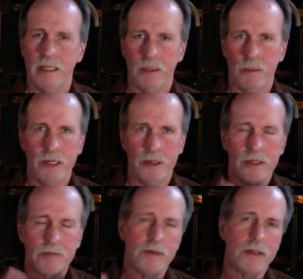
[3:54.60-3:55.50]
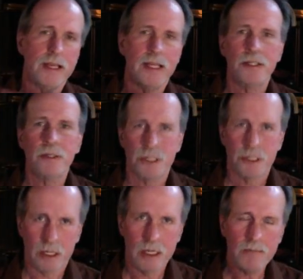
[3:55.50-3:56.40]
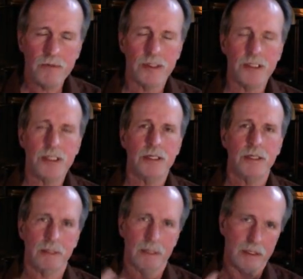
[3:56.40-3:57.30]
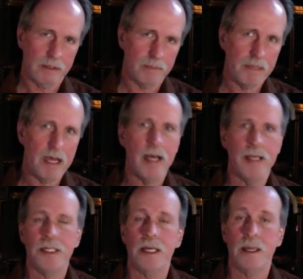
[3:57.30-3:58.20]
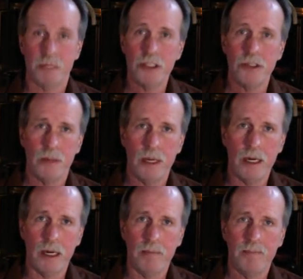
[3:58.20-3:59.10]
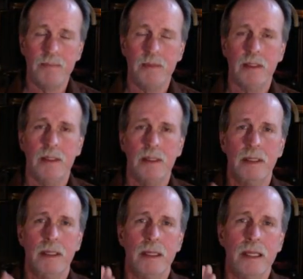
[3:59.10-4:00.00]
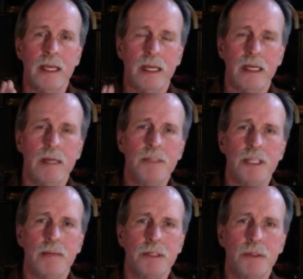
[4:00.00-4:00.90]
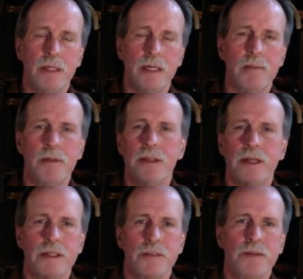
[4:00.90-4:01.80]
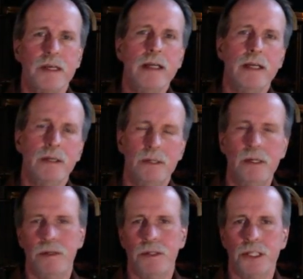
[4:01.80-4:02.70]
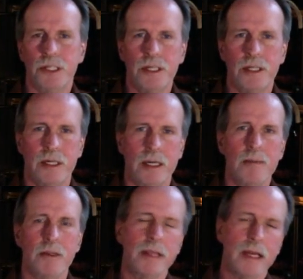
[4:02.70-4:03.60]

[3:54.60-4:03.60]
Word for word: and when you convert that to a circumference, pi times 2r, it comes up to a number that is very close to the number that